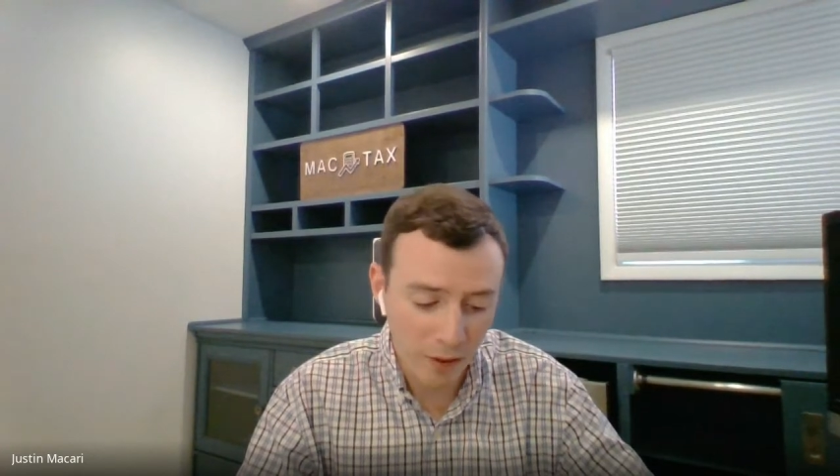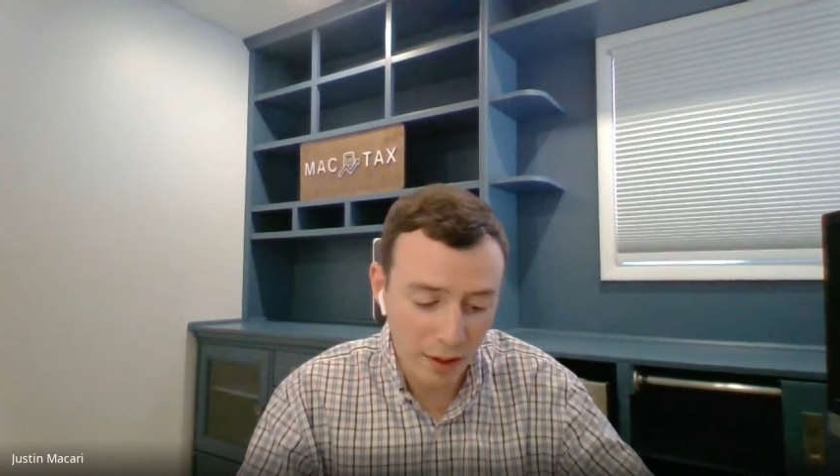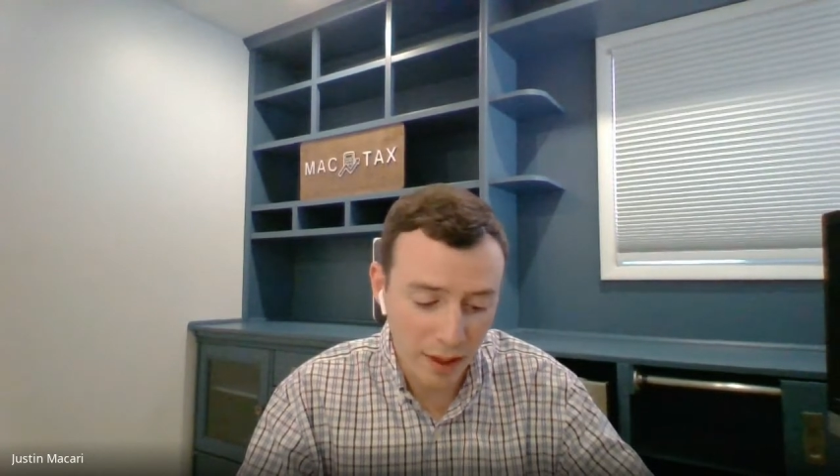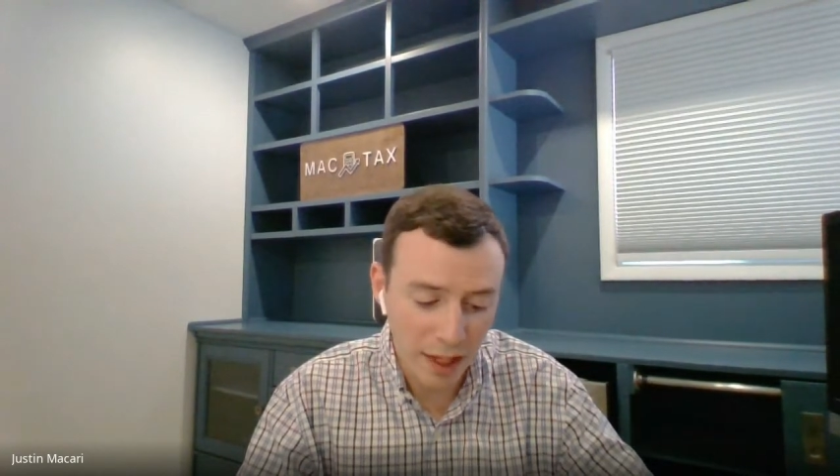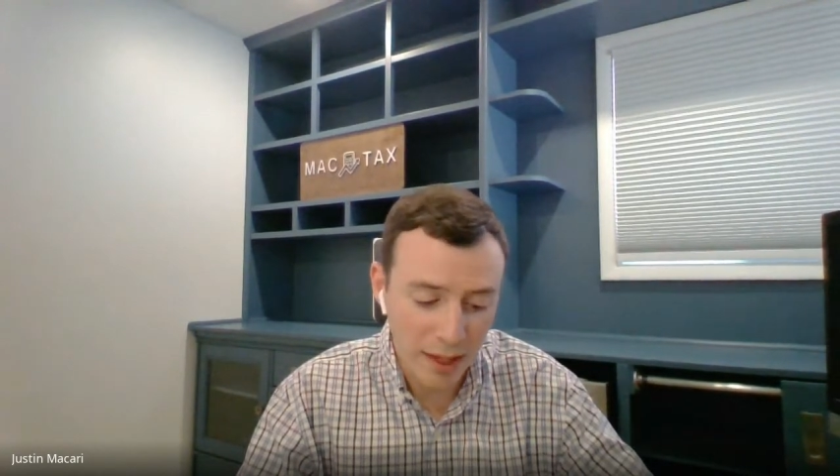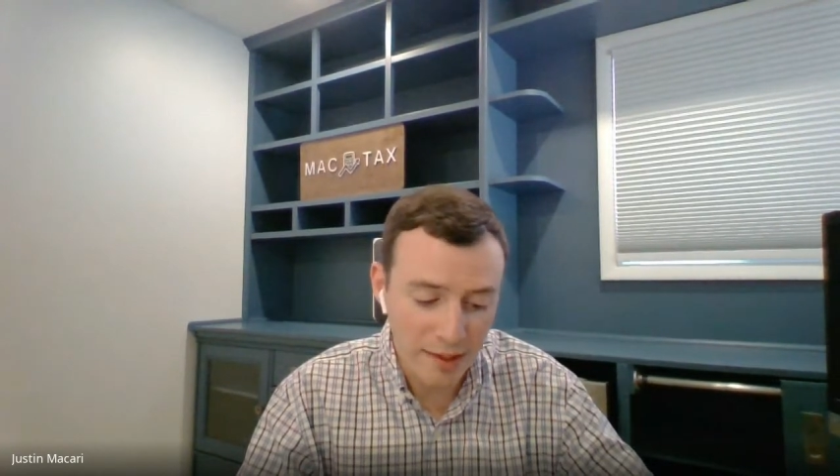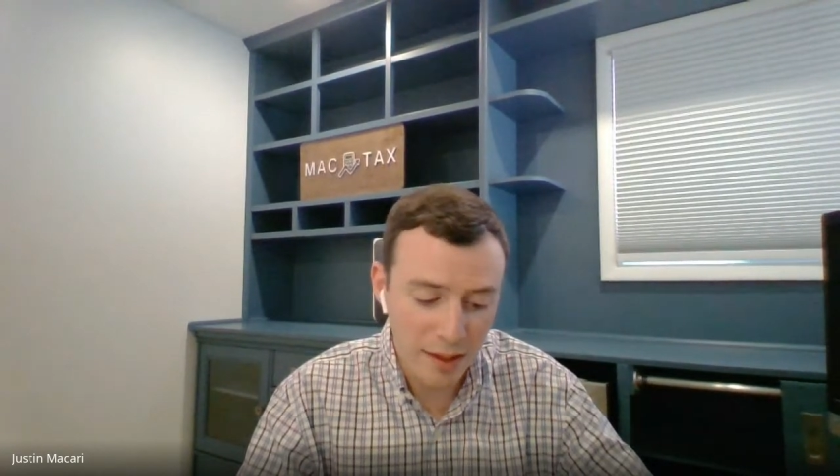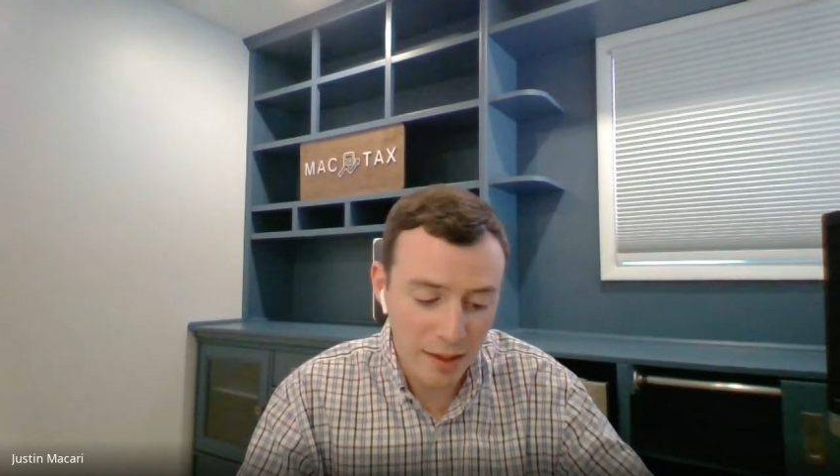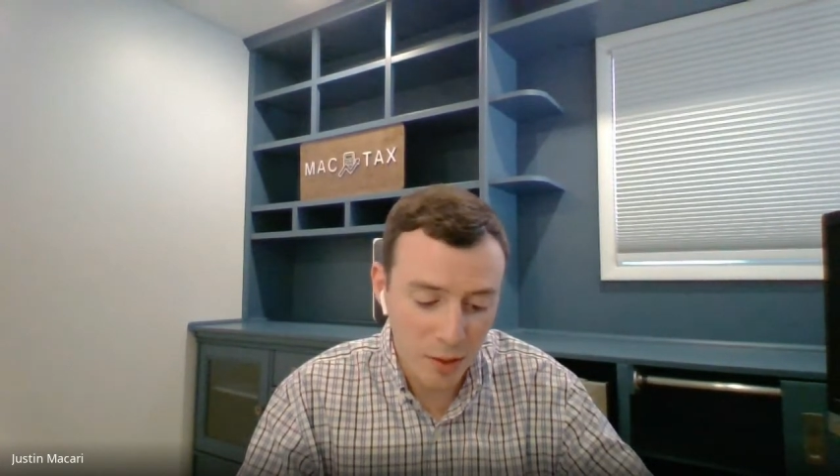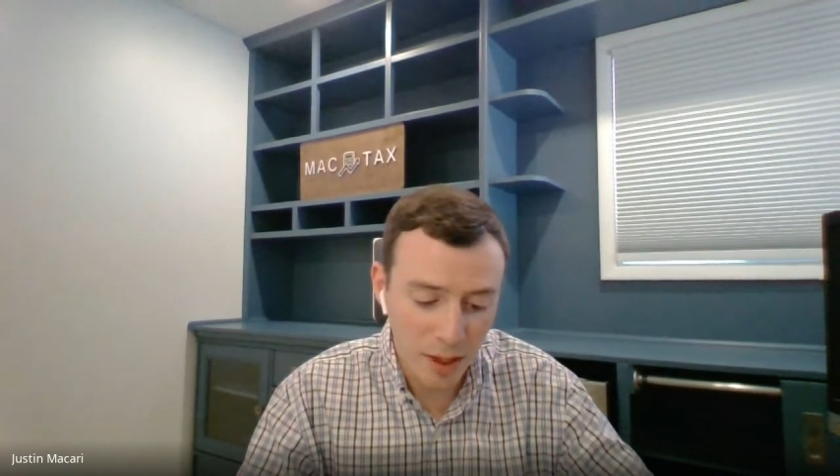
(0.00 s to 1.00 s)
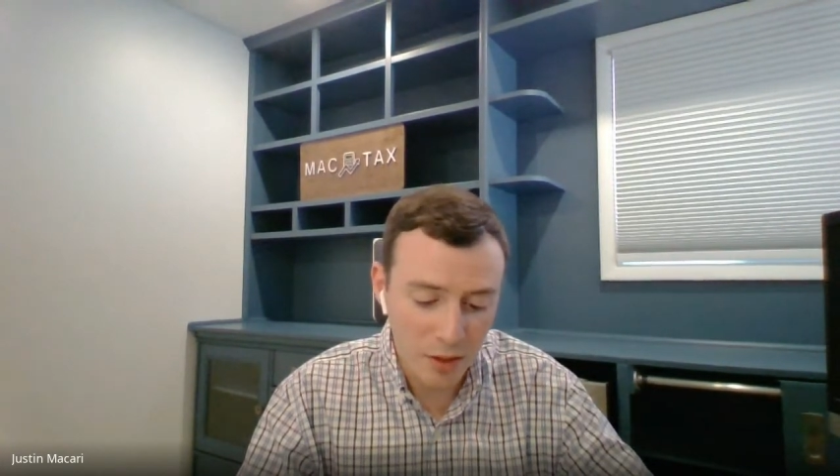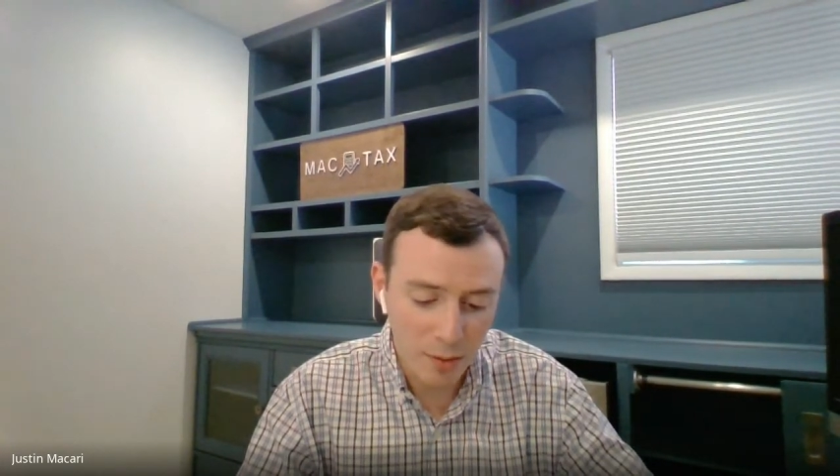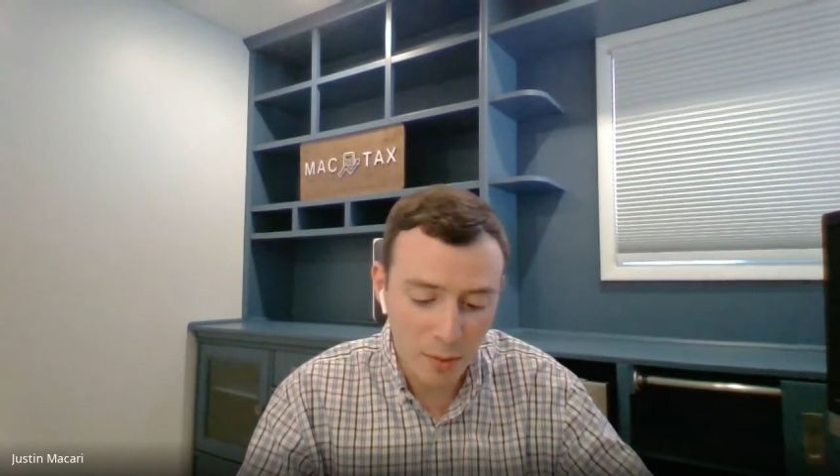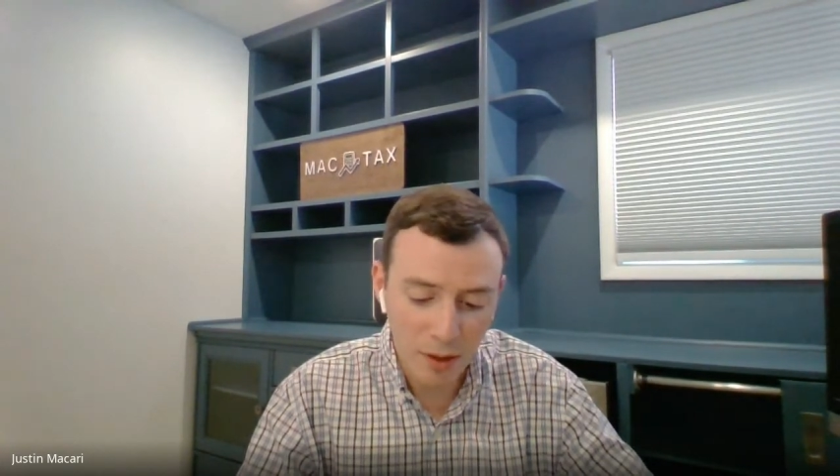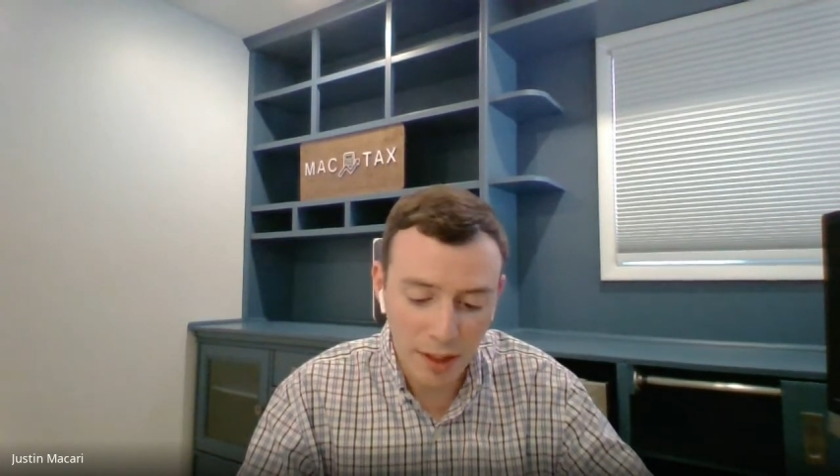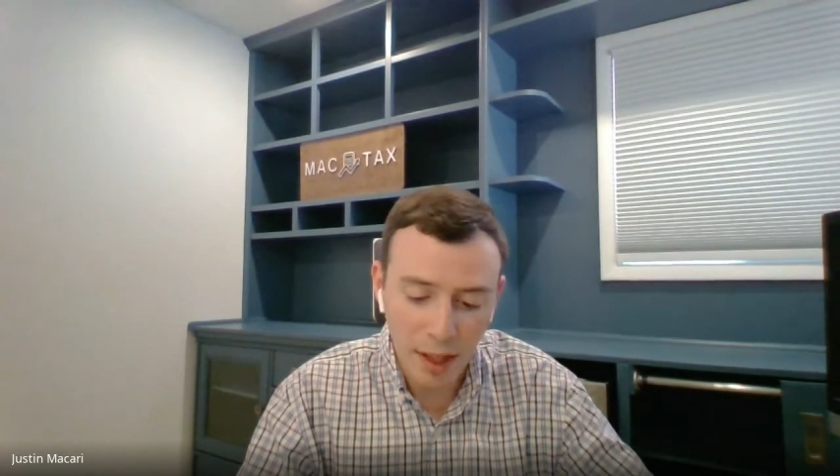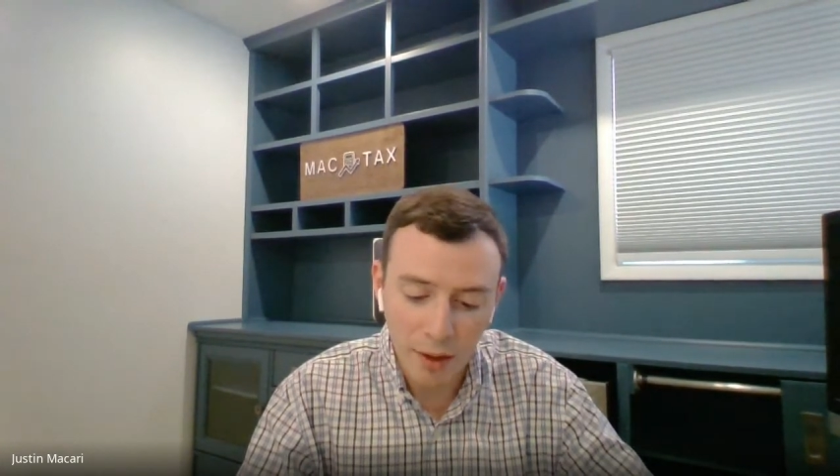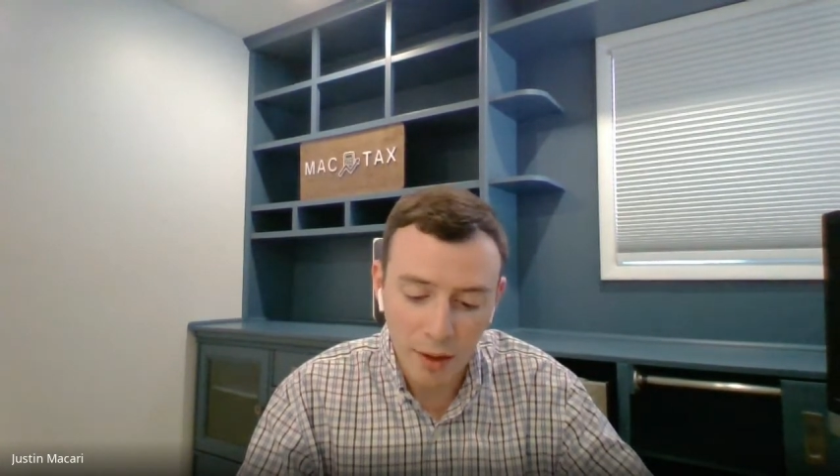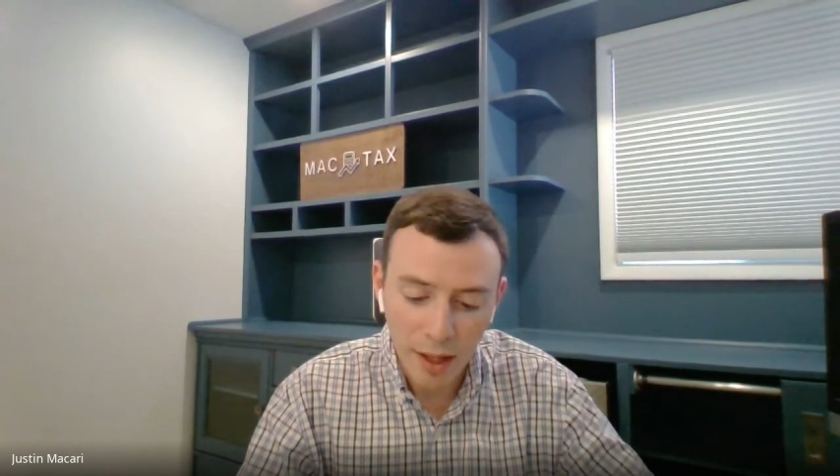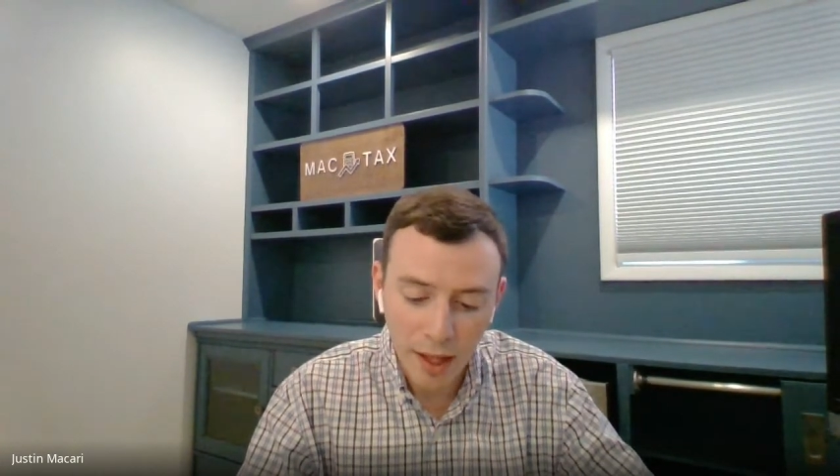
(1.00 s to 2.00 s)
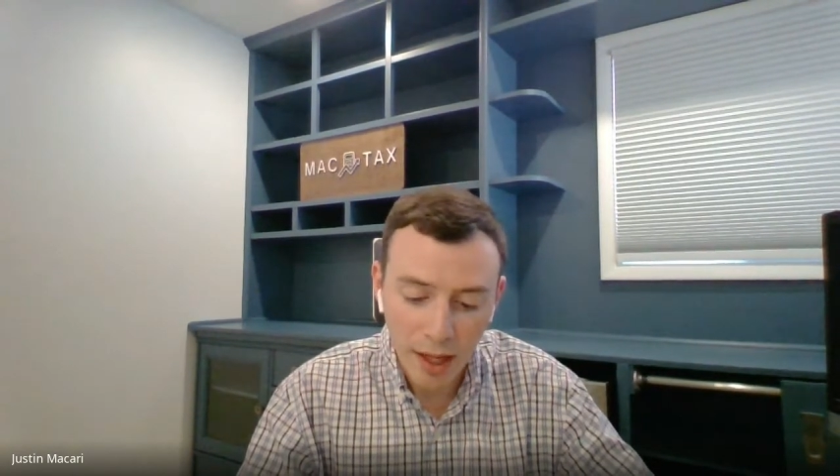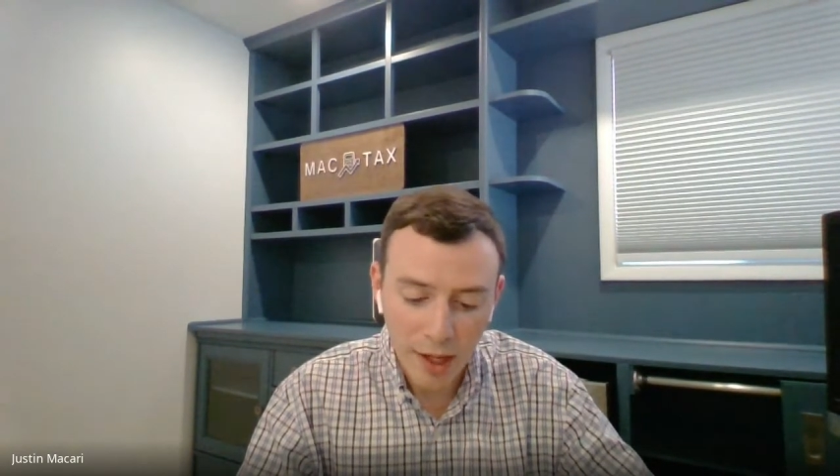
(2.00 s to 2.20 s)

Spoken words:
really guidance that you guys are putting out,